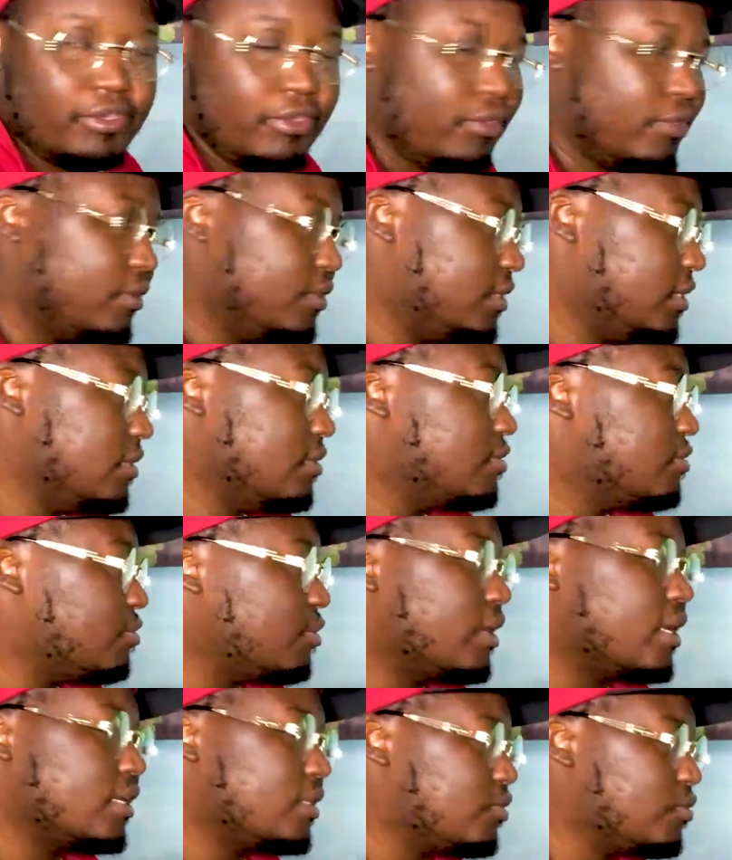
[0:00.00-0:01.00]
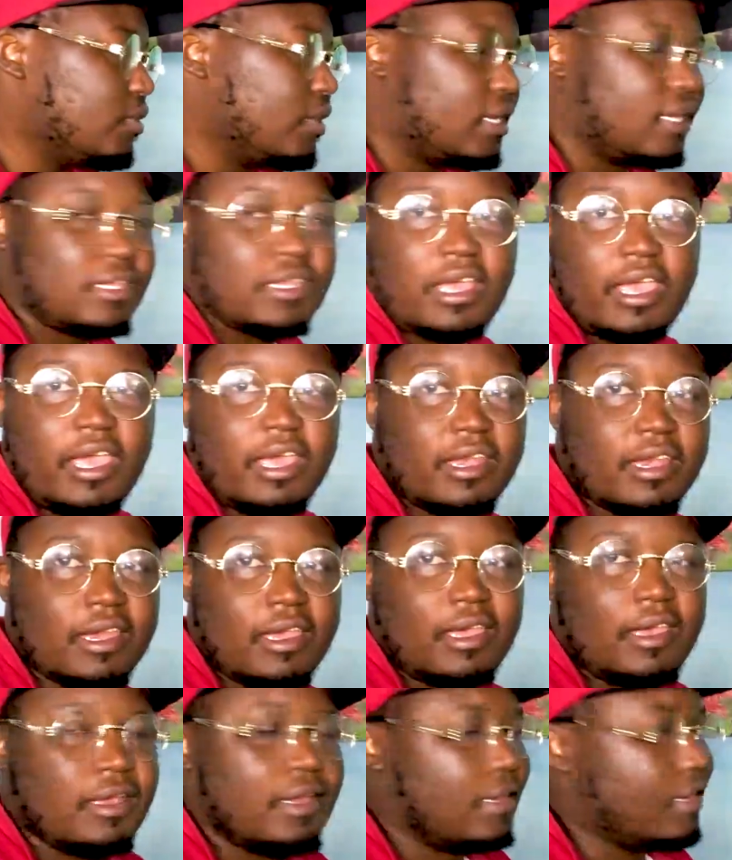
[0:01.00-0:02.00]
you know, just tweak it there and
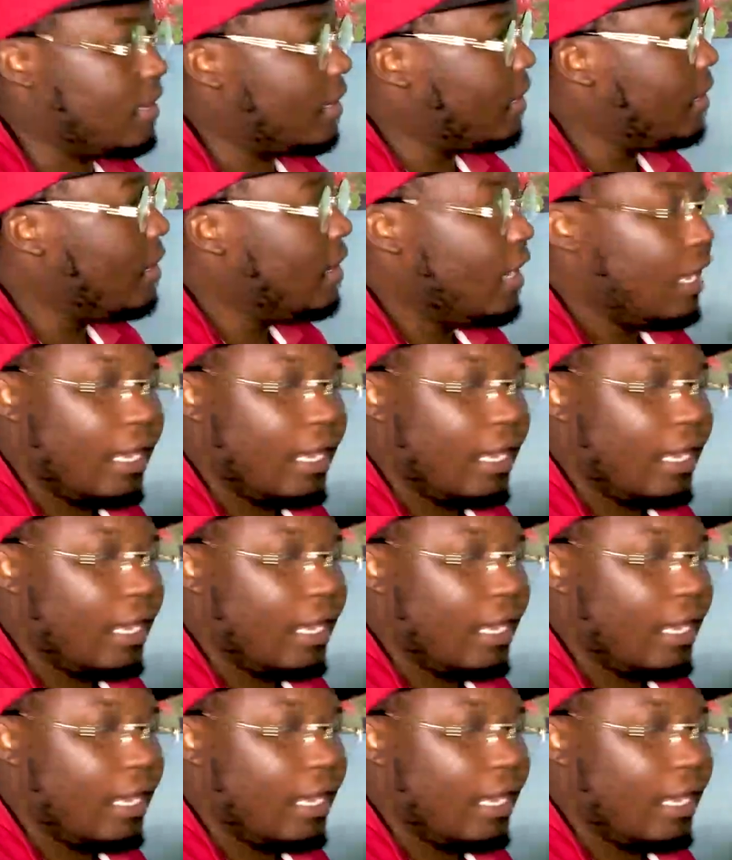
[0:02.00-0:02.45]
there and there,